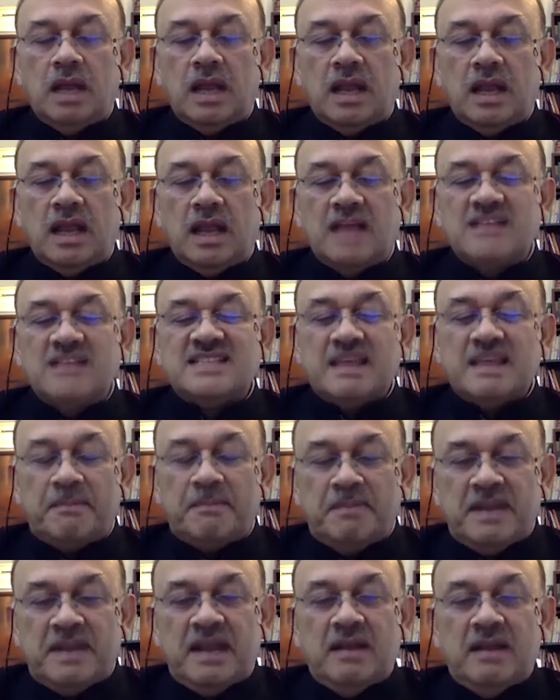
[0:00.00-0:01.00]

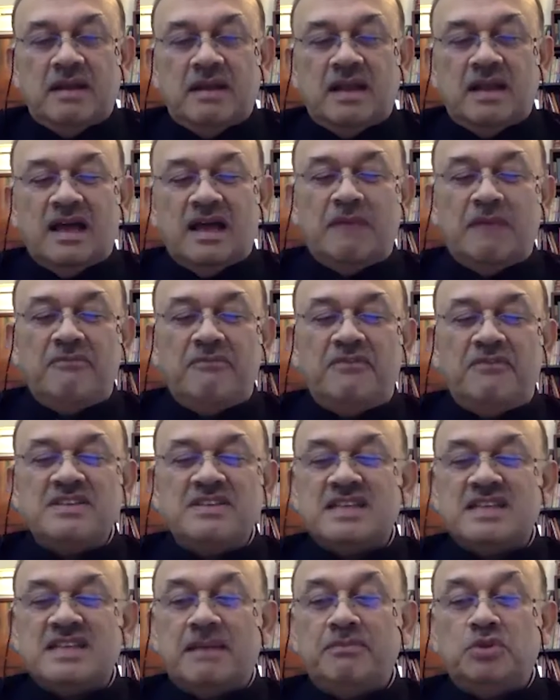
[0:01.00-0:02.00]
accepted
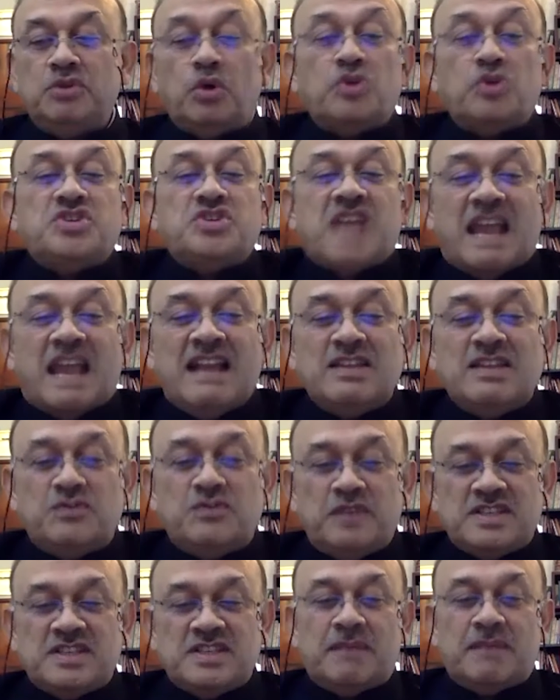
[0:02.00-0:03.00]
wisdom, though challenged
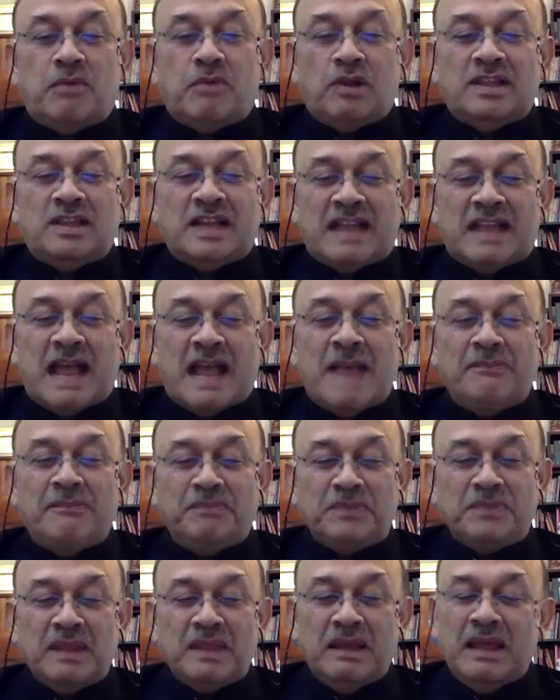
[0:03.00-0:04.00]
wisdom all the time.
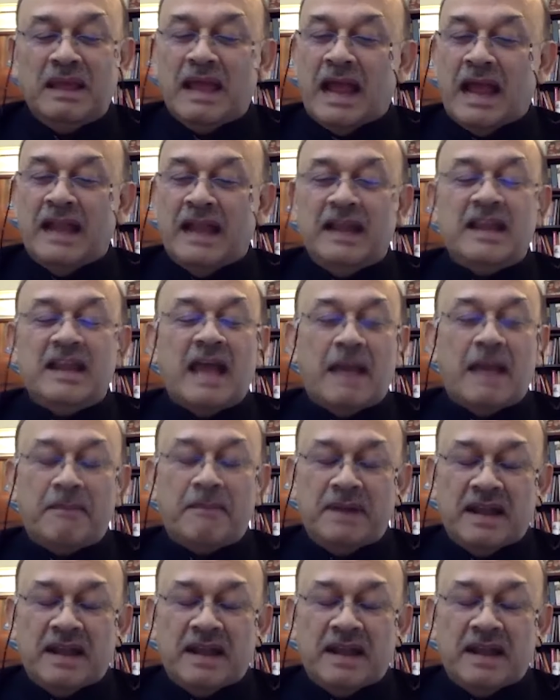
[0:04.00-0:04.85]
And it happened,